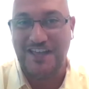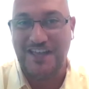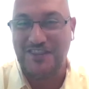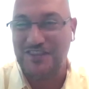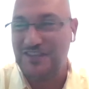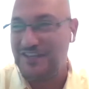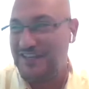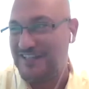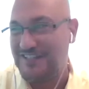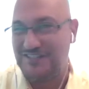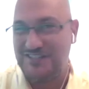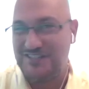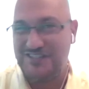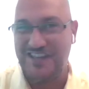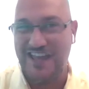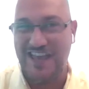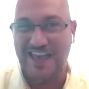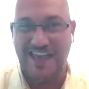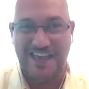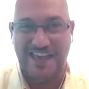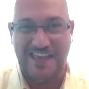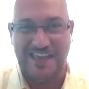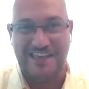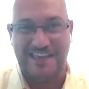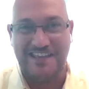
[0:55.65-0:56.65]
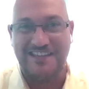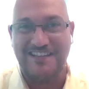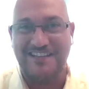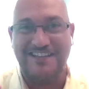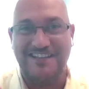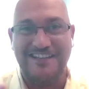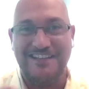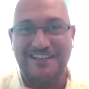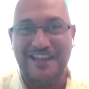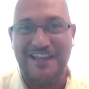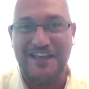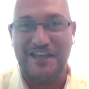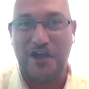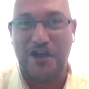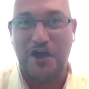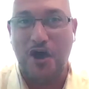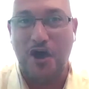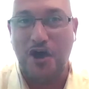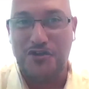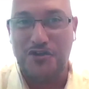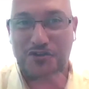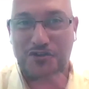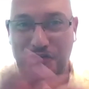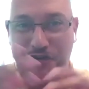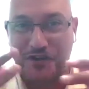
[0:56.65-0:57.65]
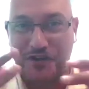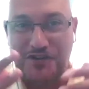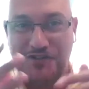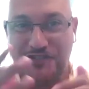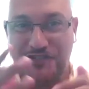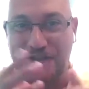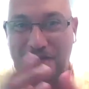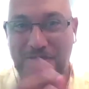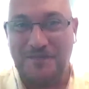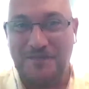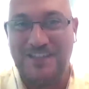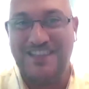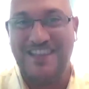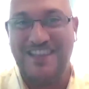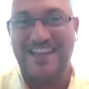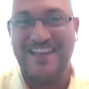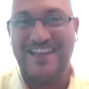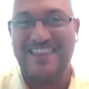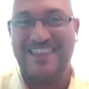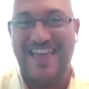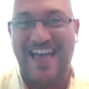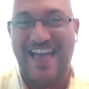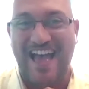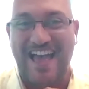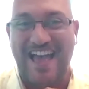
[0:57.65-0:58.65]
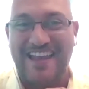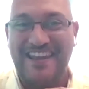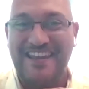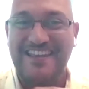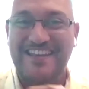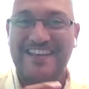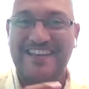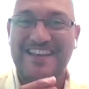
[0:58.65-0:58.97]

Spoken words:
I think it's day like 100 or something like that.